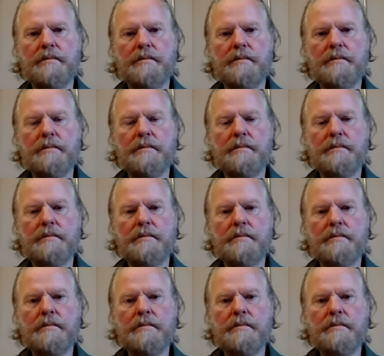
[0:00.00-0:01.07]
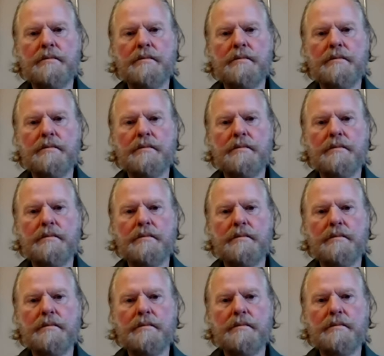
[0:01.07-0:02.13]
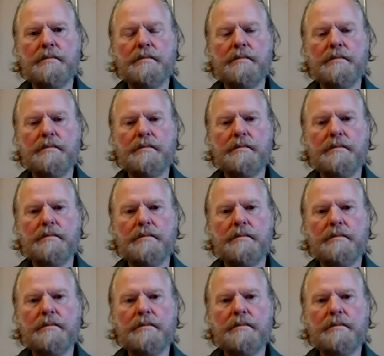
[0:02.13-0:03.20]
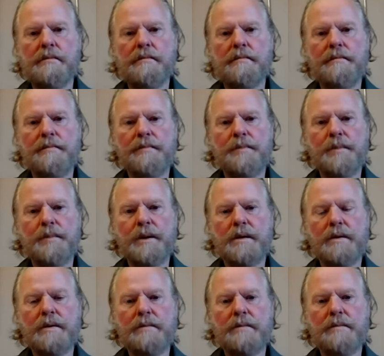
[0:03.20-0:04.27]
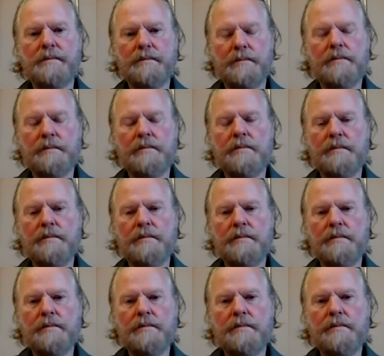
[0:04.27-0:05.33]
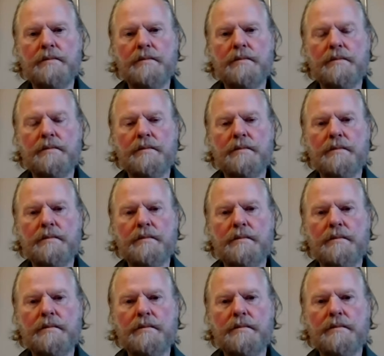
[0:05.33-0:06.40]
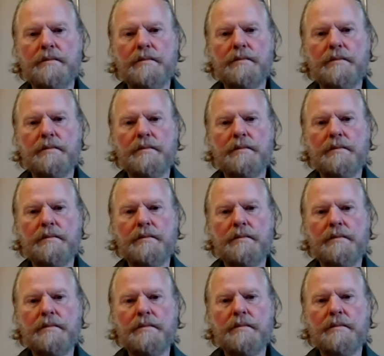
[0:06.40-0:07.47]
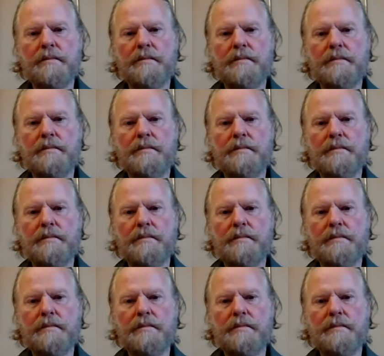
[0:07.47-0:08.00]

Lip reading: This person isn't speaking.